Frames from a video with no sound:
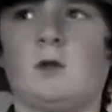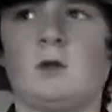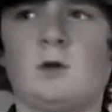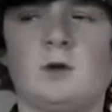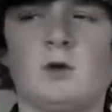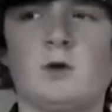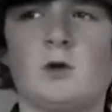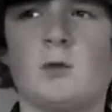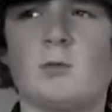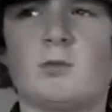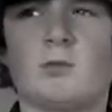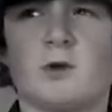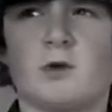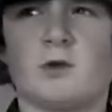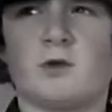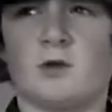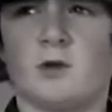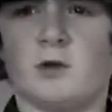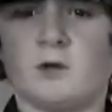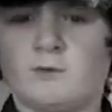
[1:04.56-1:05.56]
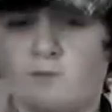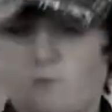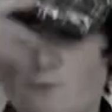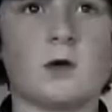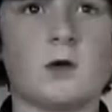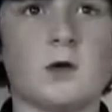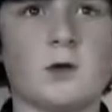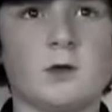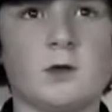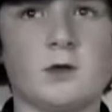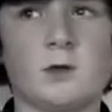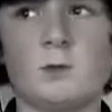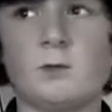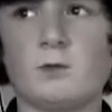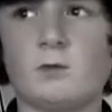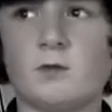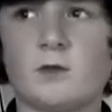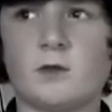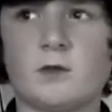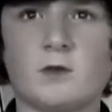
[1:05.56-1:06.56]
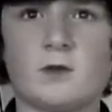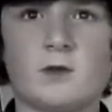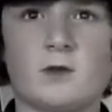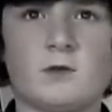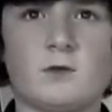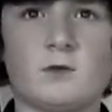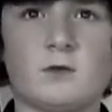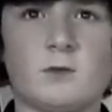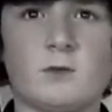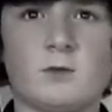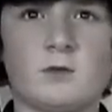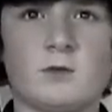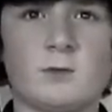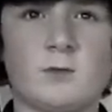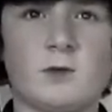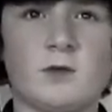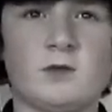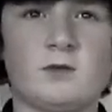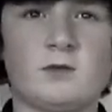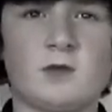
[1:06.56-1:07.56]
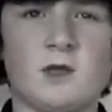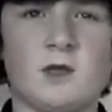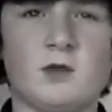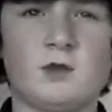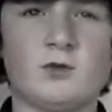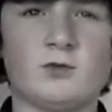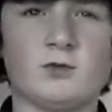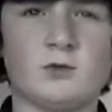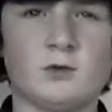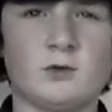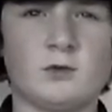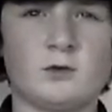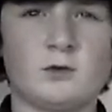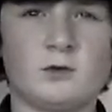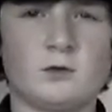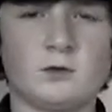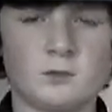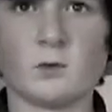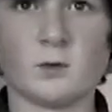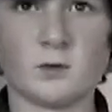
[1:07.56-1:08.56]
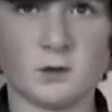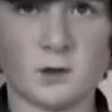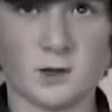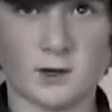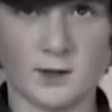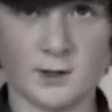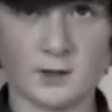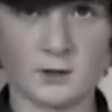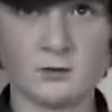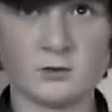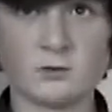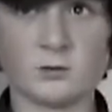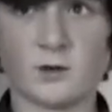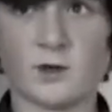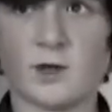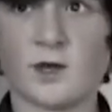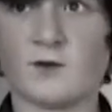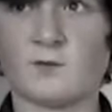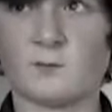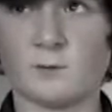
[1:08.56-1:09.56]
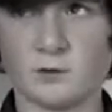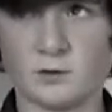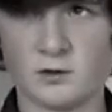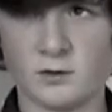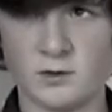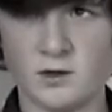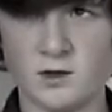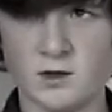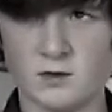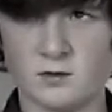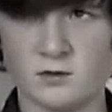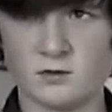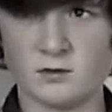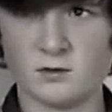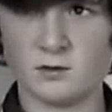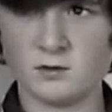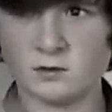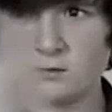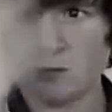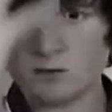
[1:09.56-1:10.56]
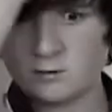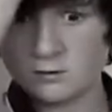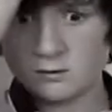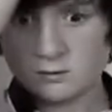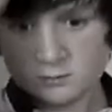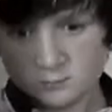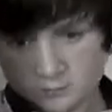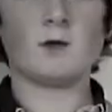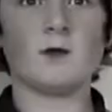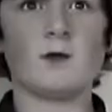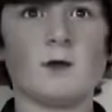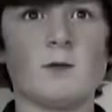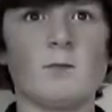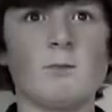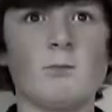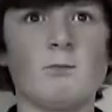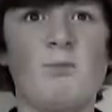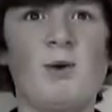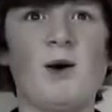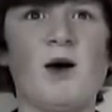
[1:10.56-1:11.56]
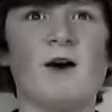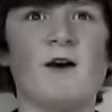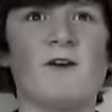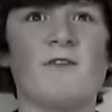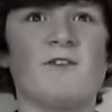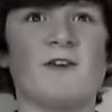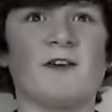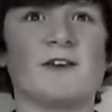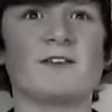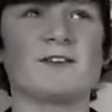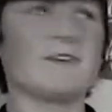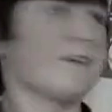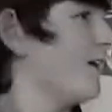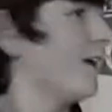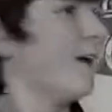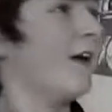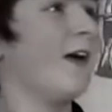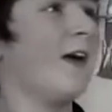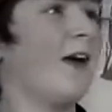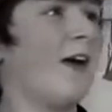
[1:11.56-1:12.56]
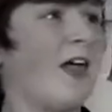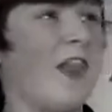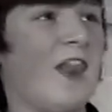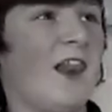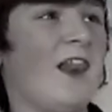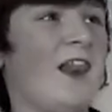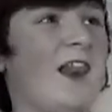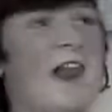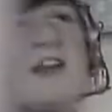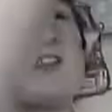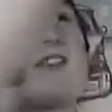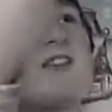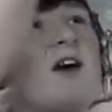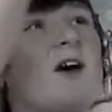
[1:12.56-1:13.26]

not bright enough. I don't think it's going to be dangerous. Why the hell do I have one of these? Perfect! Let's